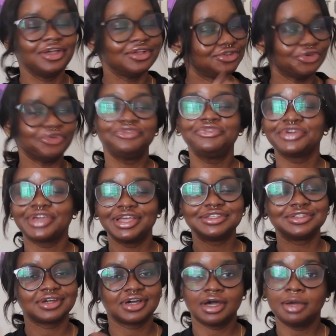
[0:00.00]
Don't forget
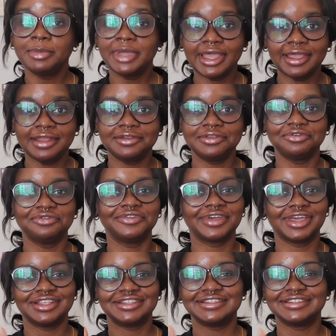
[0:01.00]
to comment, don't
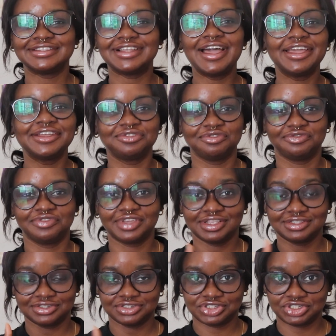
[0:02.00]
forget to like, don't
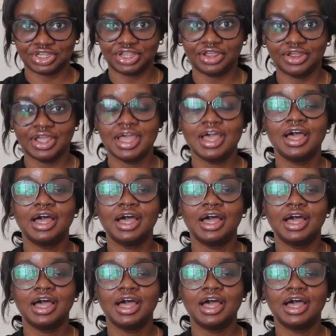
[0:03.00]
forget to share,